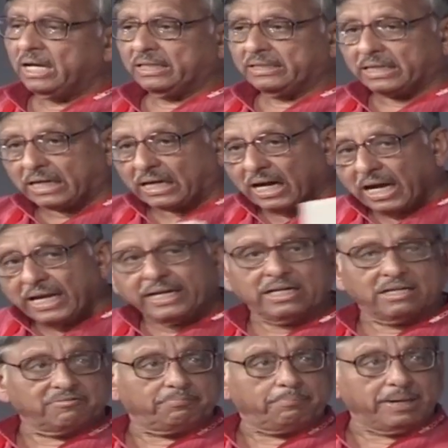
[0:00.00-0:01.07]
the kind
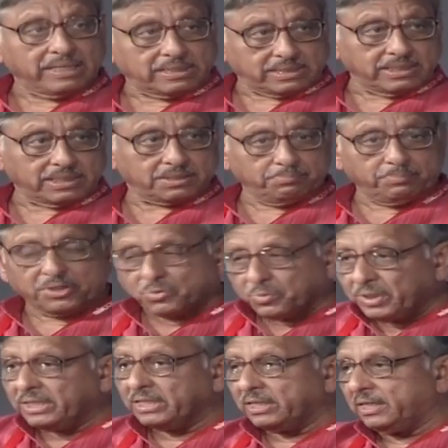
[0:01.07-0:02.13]
of basis
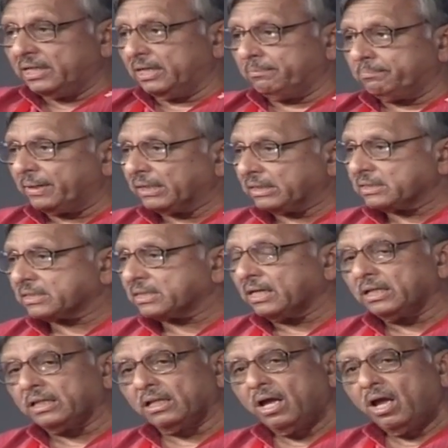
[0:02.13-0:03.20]
between India and
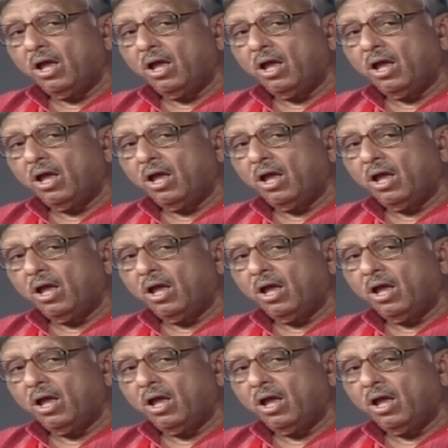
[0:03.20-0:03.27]
Pakistan,